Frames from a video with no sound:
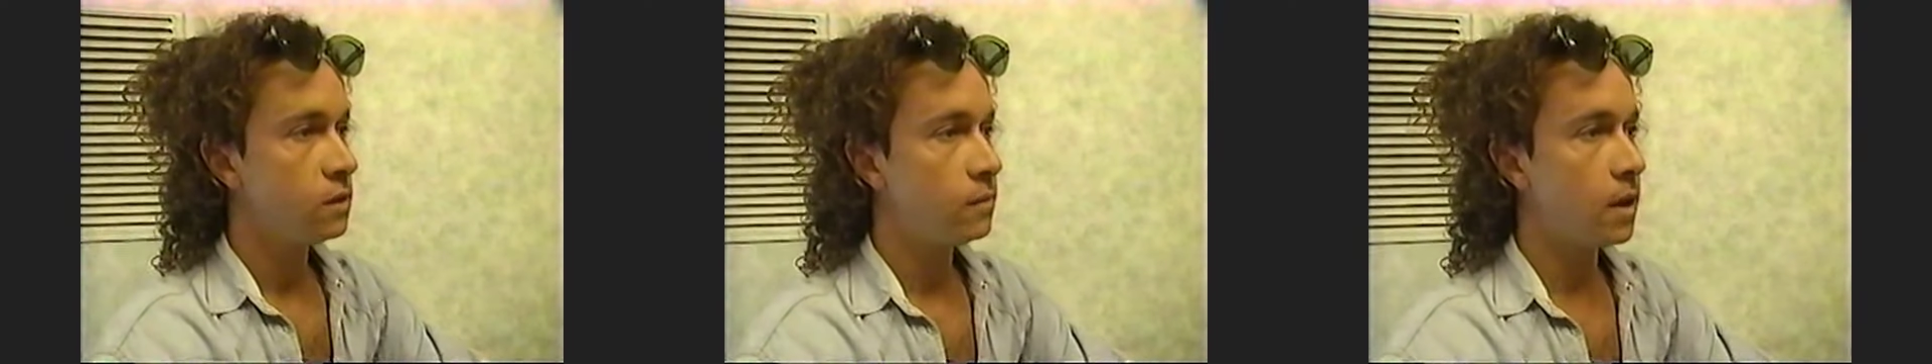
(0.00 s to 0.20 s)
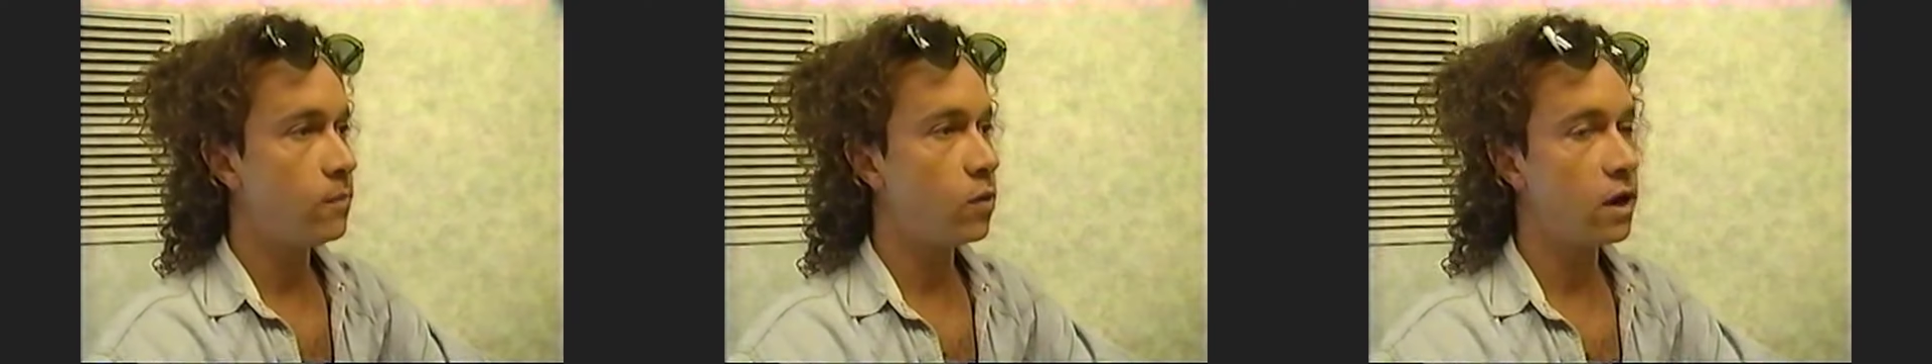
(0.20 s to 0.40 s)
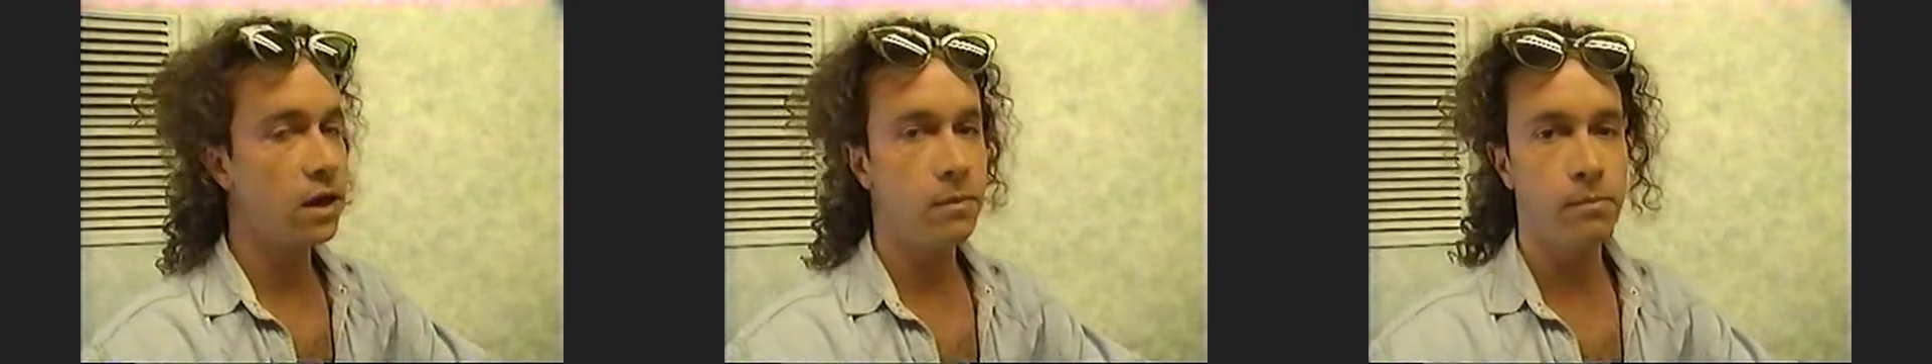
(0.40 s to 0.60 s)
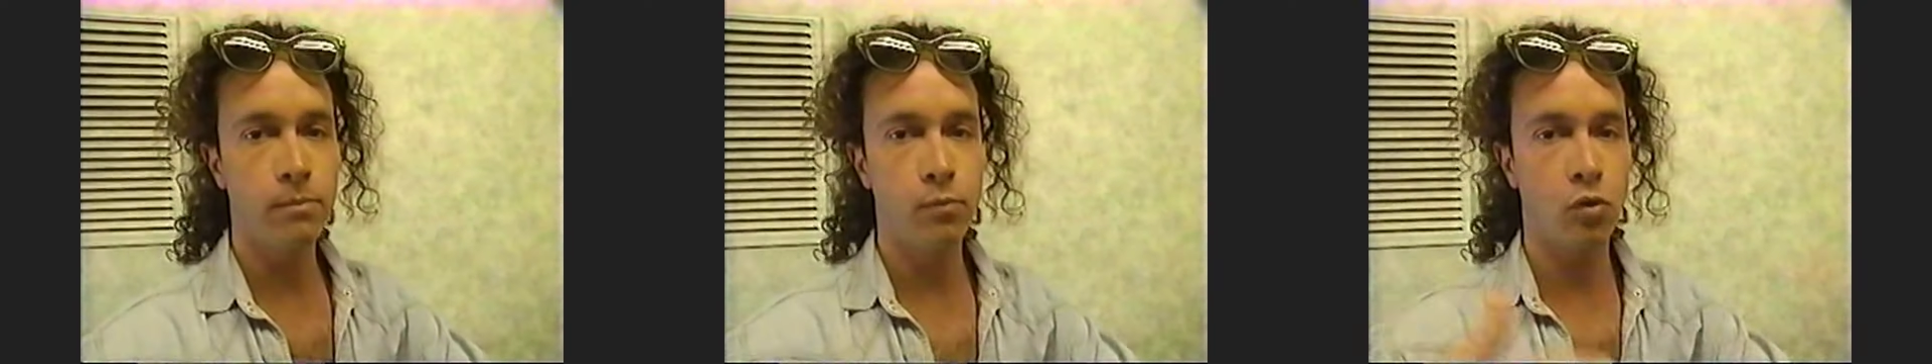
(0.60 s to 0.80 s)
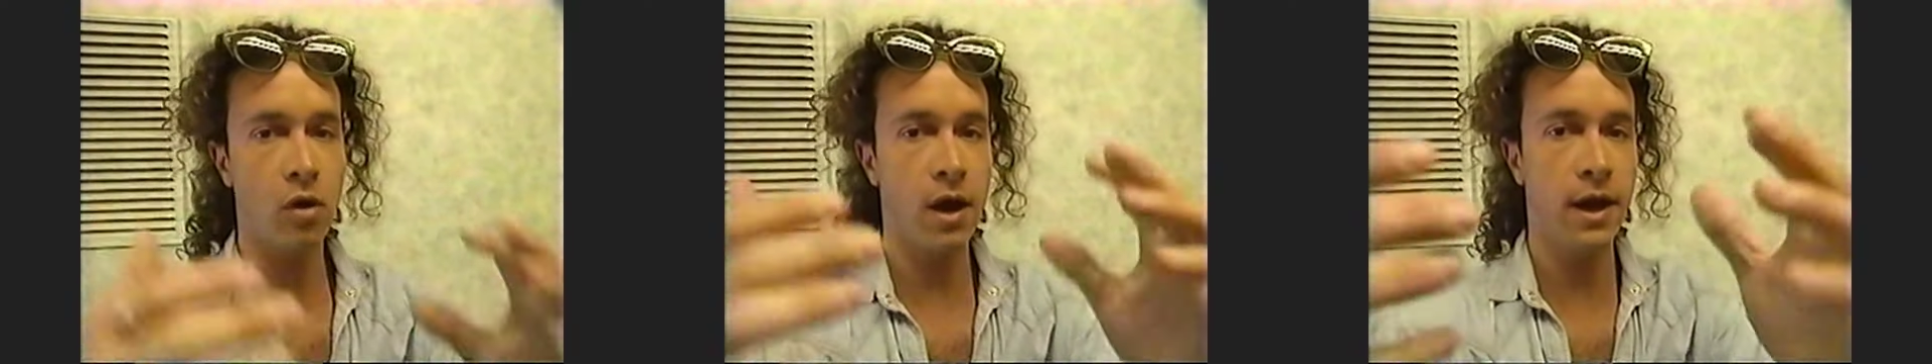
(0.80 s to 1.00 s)
My buddy
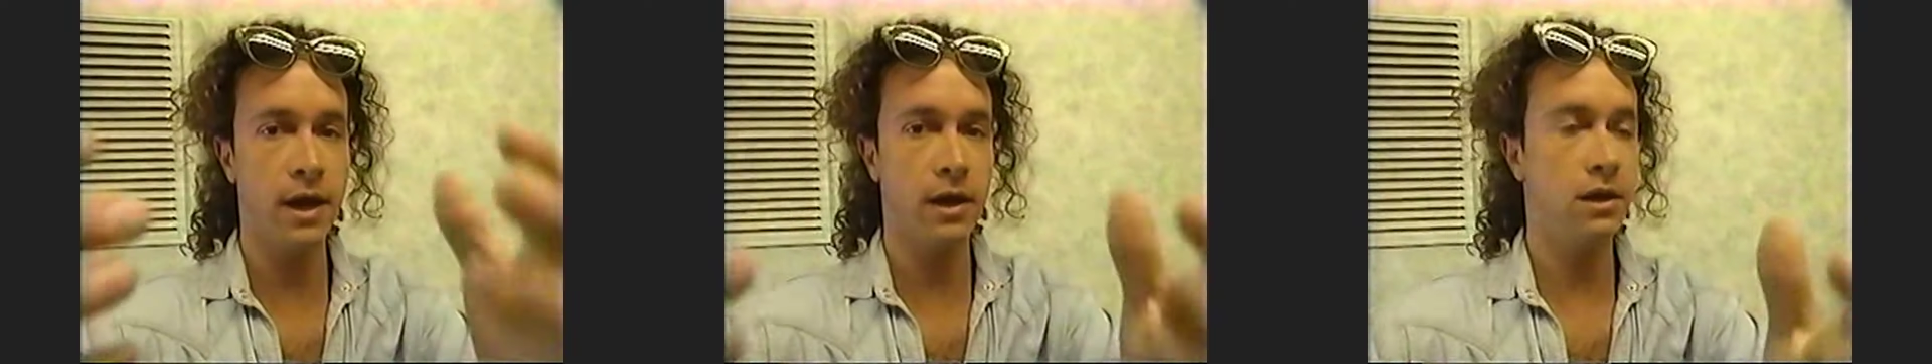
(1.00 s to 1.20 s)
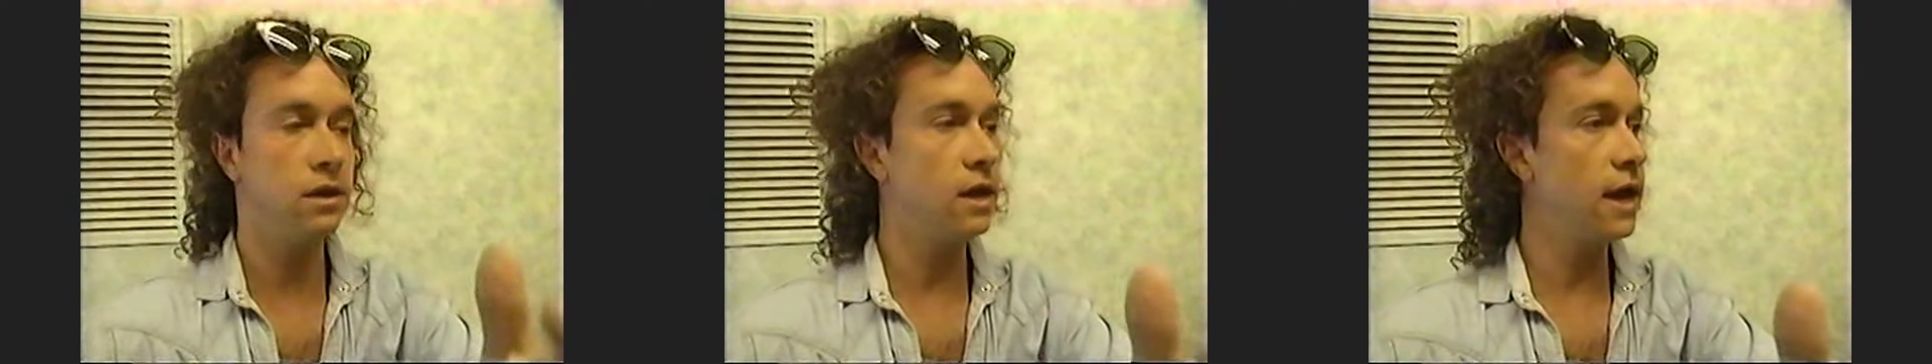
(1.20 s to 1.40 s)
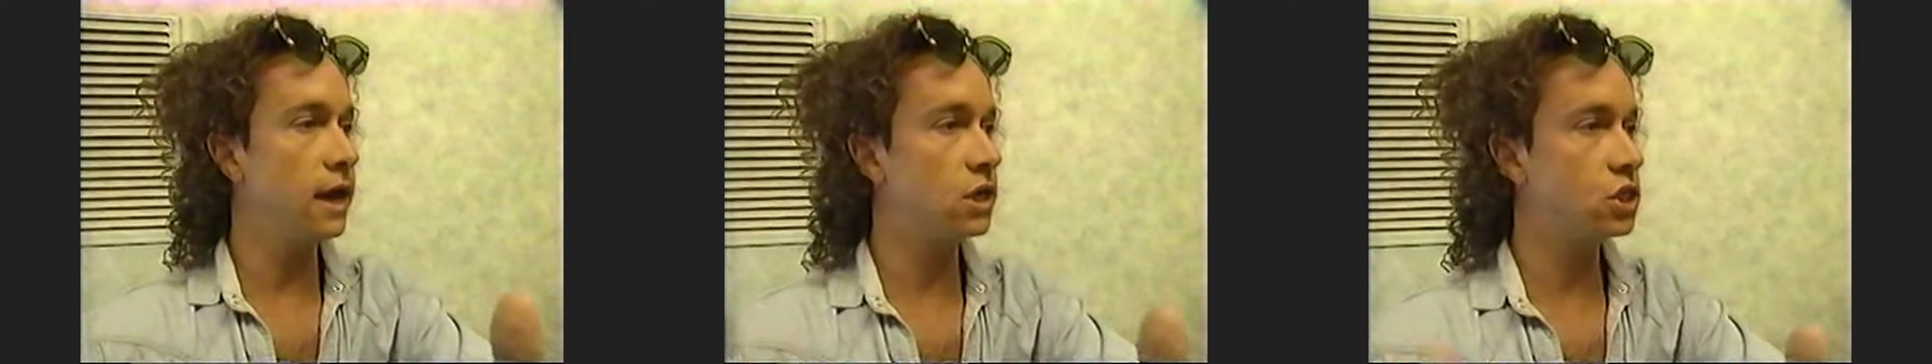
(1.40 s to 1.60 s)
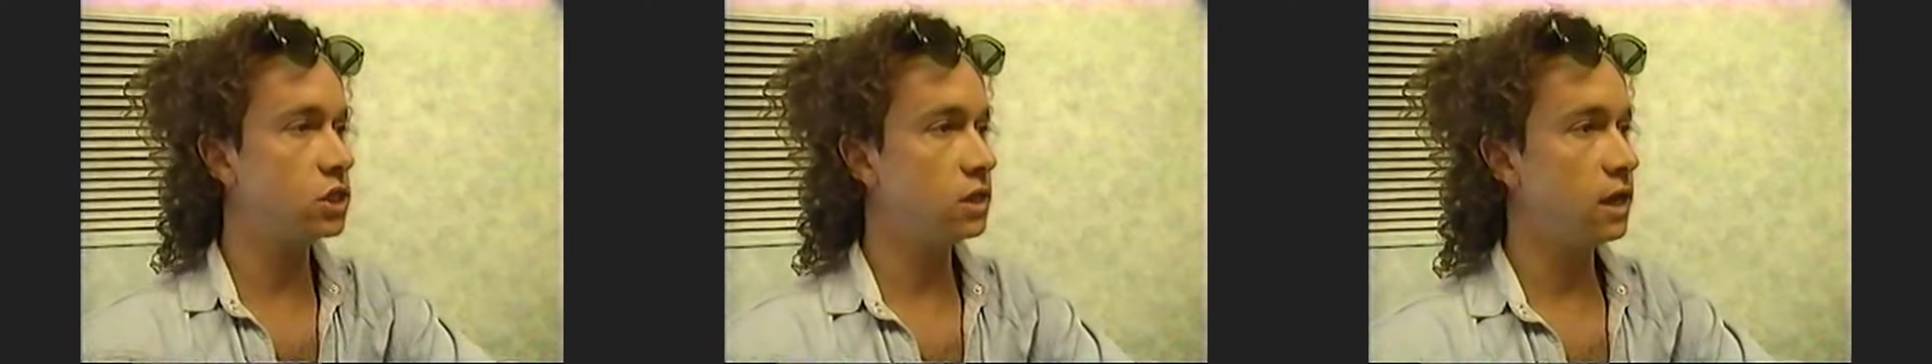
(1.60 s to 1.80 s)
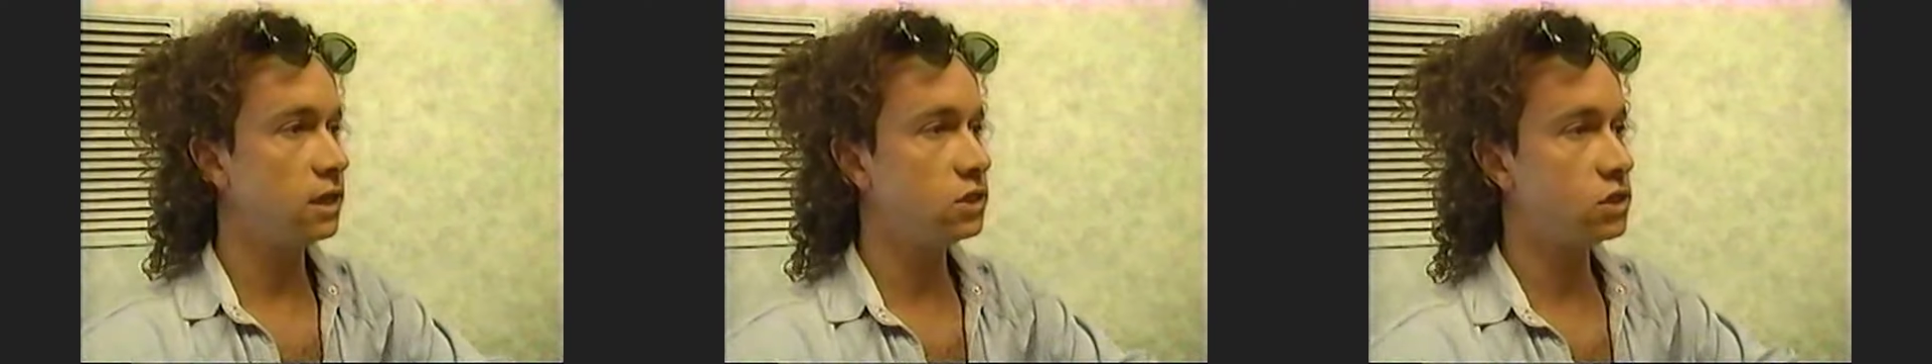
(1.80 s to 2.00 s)
Brian,
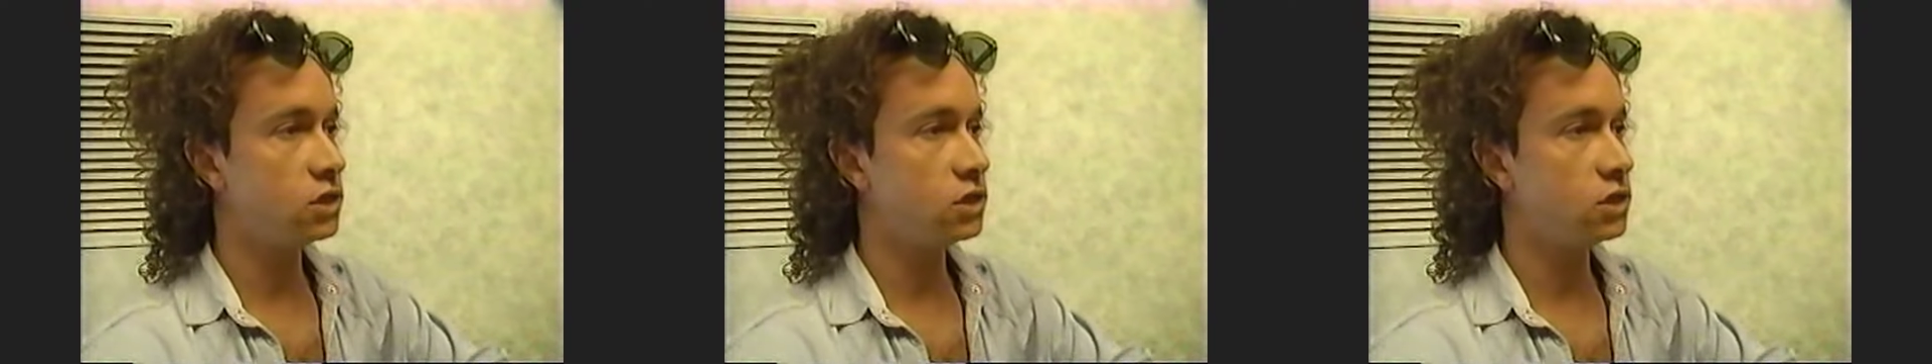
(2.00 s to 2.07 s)
actually, I,